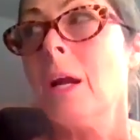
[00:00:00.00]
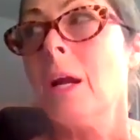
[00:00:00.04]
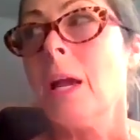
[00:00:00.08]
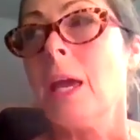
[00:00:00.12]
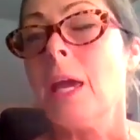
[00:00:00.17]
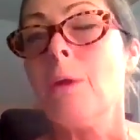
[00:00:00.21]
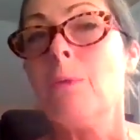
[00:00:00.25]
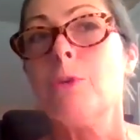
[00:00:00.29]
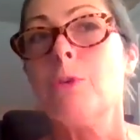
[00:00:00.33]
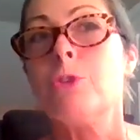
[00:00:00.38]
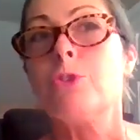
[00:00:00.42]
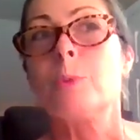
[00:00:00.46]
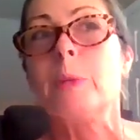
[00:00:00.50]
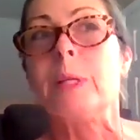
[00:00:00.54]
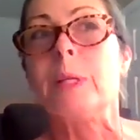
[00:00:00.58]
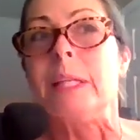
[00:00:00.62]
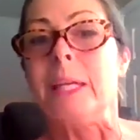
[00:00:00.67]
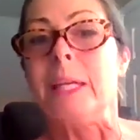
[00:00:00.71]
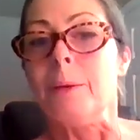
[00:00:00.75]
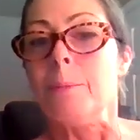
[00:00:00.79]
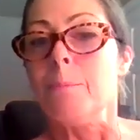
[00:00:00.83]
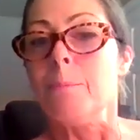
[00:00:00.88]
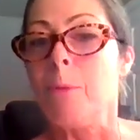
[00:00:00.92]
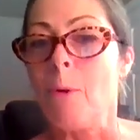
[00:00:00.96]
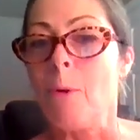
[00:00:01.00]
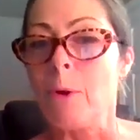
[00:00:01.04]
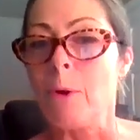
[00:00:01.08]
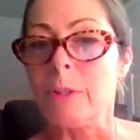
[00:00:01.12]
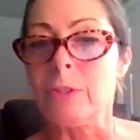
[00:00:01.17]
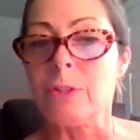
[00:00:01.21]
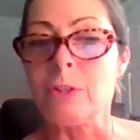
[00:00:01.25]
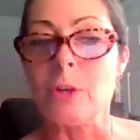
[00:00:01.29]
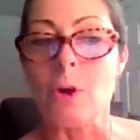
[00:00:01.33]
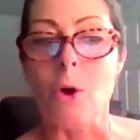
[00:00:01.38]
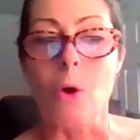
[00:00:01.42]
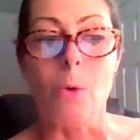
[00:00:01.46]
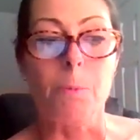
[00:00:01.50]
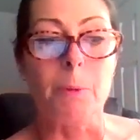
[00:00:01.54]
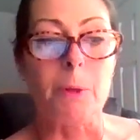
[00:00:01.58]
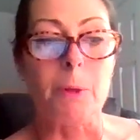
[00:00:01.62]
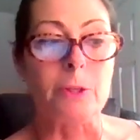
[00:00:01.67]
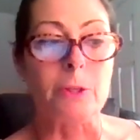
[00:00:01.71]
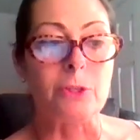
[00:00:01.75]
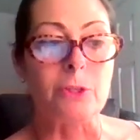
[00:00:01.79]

it was really important to open a